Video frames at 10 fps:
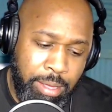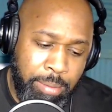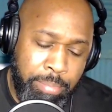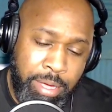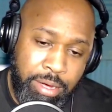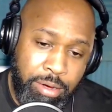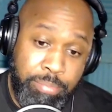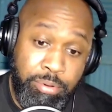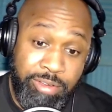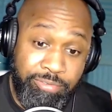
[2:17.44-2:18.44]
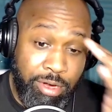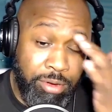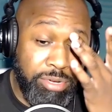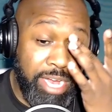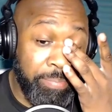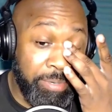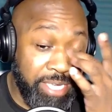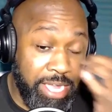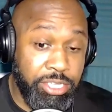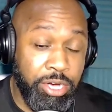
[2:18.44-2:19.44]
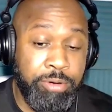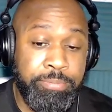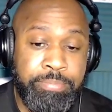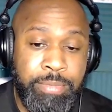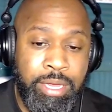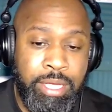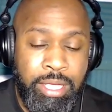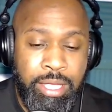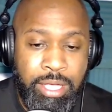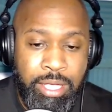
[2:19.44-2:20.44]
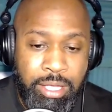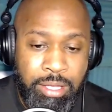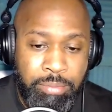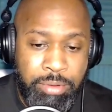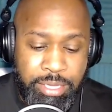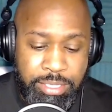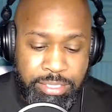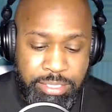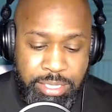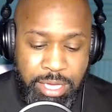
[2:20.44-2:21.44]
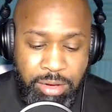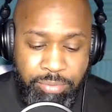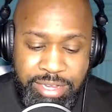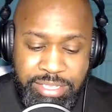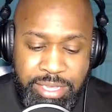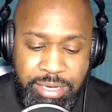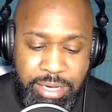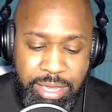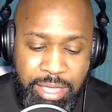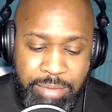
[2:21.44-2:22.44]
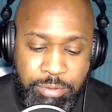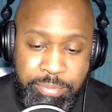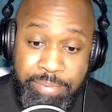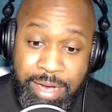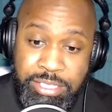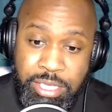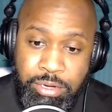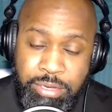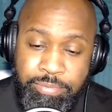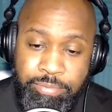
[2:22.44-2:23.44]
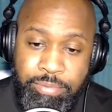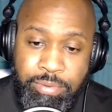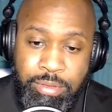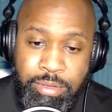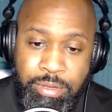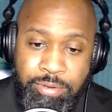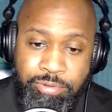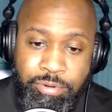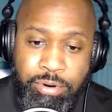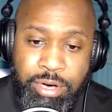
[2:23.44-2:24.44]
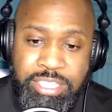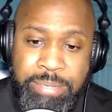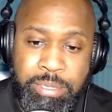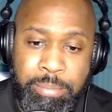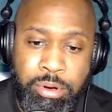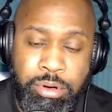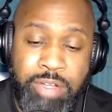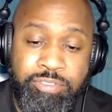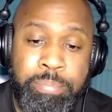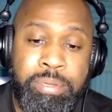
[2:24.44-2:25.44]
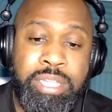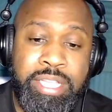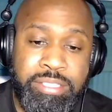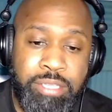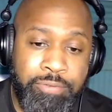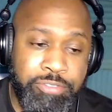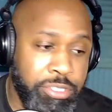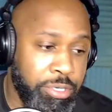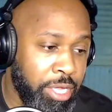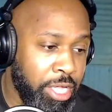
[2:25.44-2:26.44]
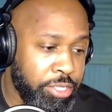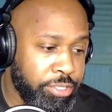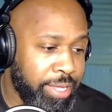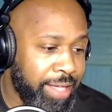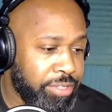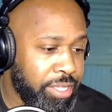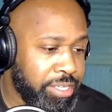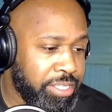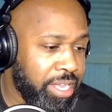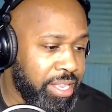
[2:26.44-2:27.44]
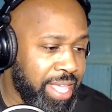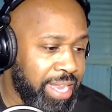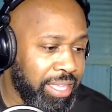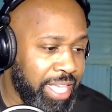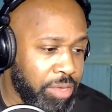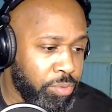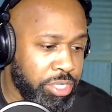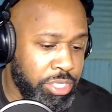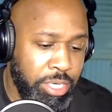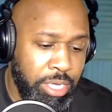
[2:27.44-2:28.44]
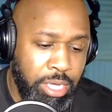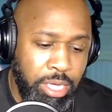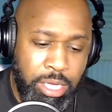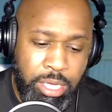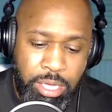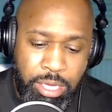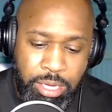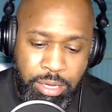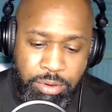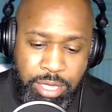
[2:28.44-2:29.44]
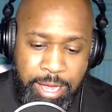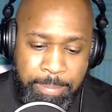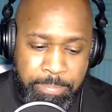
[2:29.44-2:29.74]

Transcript: But her boyfriend, who tried to protect her, was arrested and will be prosecuted for attempted murder of a police officer. So you have to understand that language. Okay?